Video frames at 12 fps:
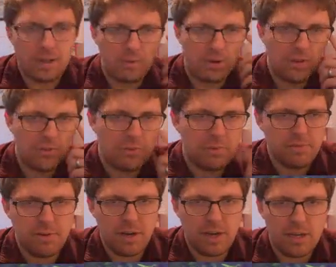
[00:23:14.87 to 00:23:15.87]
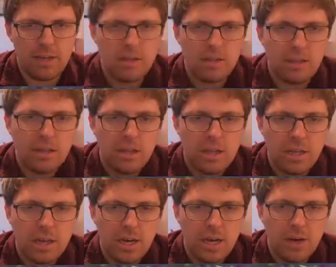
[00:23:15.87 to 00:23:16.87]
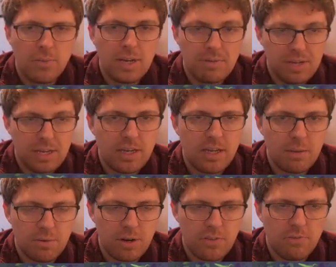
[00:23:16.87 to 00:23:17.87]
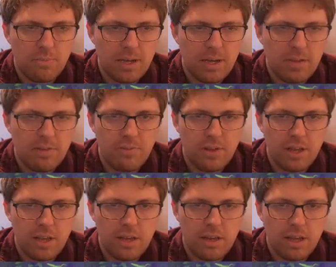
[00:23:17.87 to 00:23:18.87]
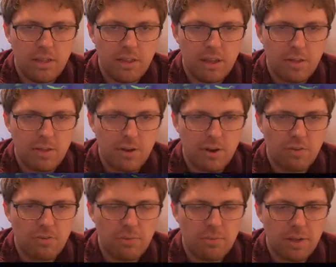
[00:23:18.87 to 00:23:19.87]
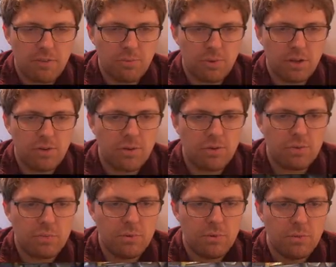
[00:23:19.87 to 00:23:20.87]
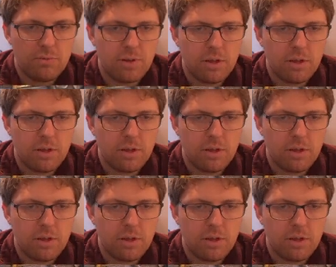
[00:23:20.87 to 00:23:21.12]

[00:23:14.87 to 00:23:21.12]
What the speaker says: would also be fine. We definitely need to upgrade spells, and I think there are some things we could remove.